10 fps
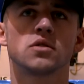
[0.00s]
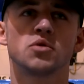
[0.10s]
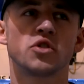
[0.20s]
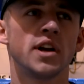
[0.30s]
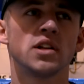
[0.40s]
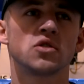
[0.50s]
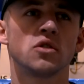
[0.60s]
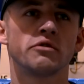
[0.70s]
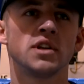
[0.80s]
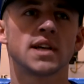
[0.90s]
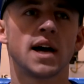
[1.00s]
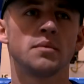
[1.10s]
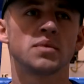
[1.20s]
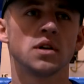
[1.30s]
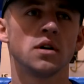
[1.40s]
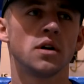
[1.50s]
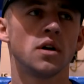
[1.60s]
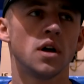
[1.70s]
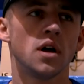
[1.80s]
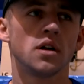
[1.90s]
So I'm training two, three times a
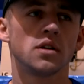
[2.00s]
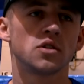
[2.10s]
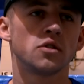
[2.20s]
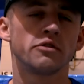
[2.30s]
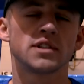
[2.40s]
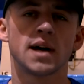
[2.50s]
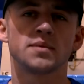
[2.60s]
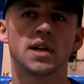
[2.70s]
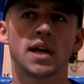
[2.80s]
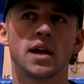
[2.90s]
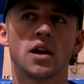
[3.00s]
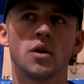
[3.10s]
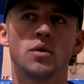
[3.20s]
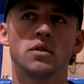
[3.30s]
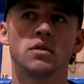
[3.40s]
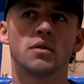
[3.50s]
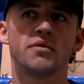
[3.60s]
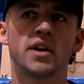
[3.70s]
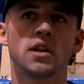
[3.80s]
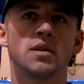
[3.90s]
day now, and
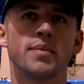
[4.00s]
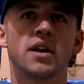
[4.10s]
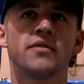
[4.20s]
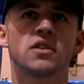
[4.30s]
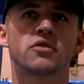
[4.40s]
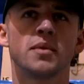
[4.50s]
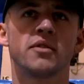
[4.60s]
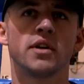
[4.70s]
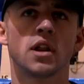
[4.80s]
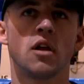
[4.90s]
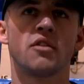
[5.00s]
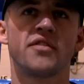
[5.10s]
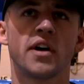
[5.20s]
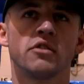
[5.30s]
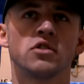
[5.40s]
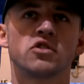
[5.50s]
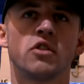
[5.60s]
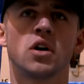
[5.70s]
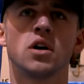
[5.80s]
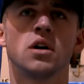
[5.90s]
feeling the benefits from it, feeling a lot fitter and stronger.